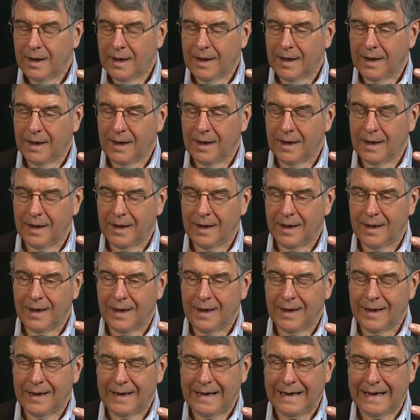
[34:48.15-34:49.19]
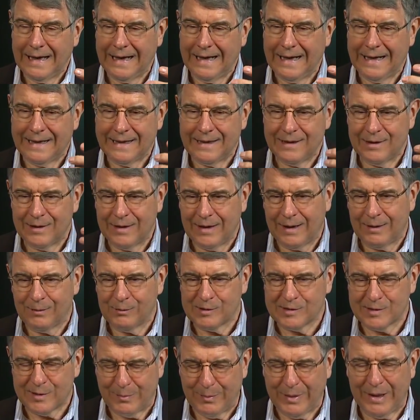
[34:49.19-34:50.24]
And I
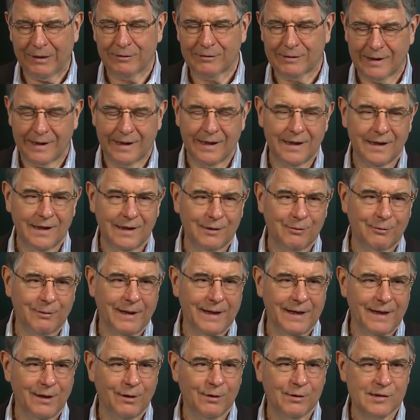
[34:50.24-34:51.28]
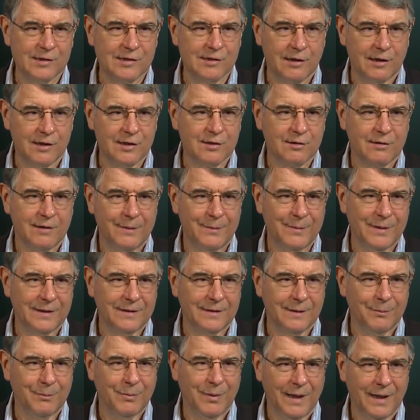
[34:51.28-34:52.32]
was about to get on the radio and start screaming
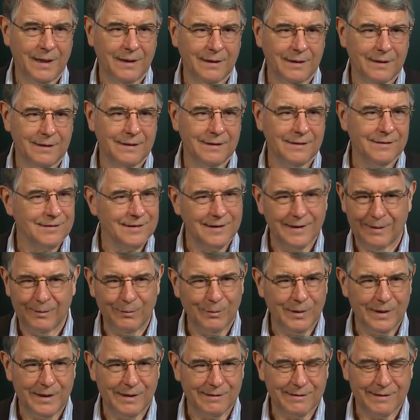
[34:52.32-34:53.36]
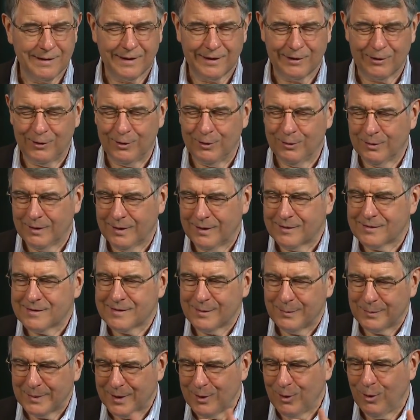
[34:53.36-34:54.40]
at the pilot and saying, "What do you think you're doing?" And
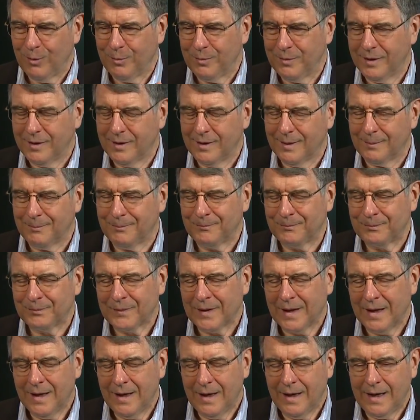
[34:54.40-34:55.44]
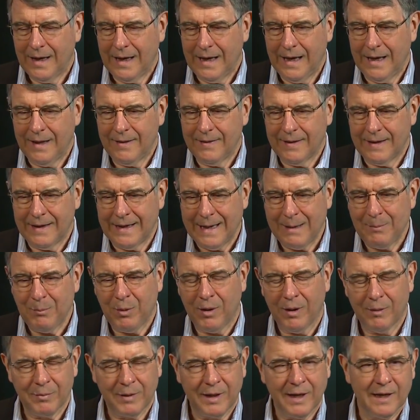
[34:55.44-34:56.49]
somebody opened it up, and the
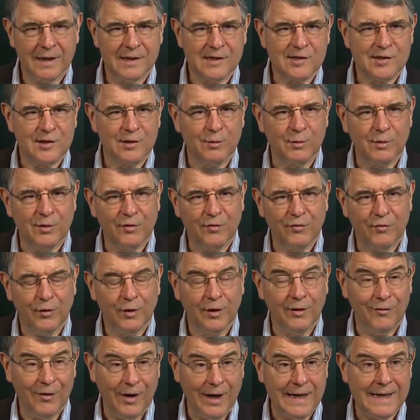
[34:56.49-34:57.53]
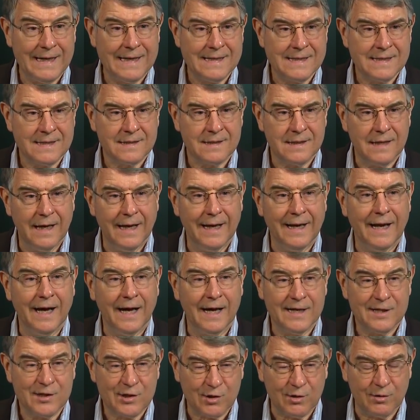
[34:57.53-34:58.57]
napalm canister was full of ice and
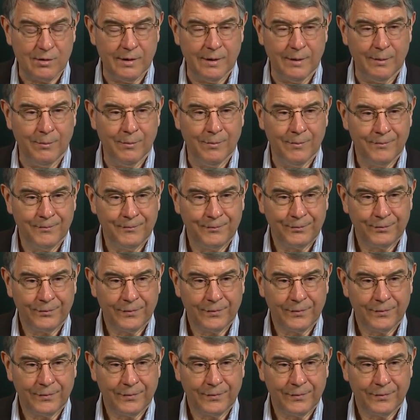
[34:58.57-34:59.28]
ice cream.